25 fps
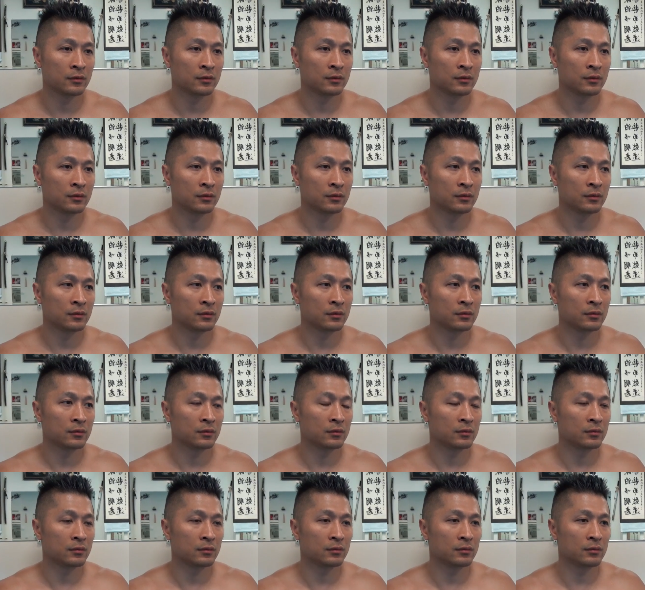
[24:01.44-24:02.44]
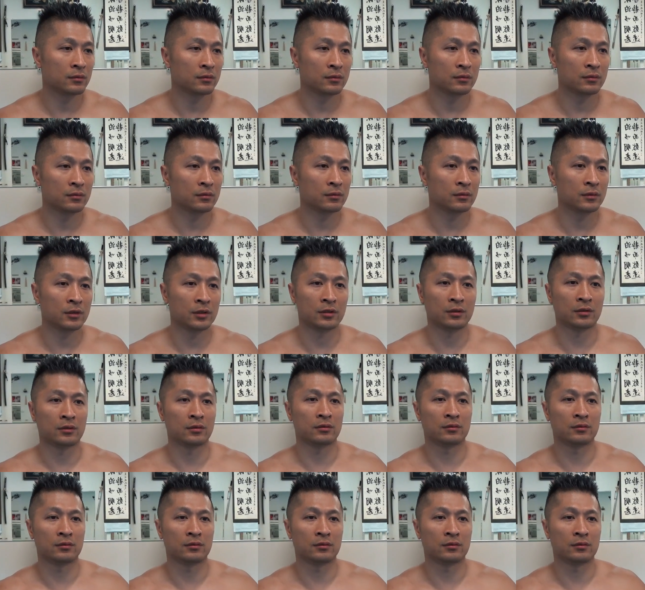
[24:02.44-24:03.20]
Nothing is said.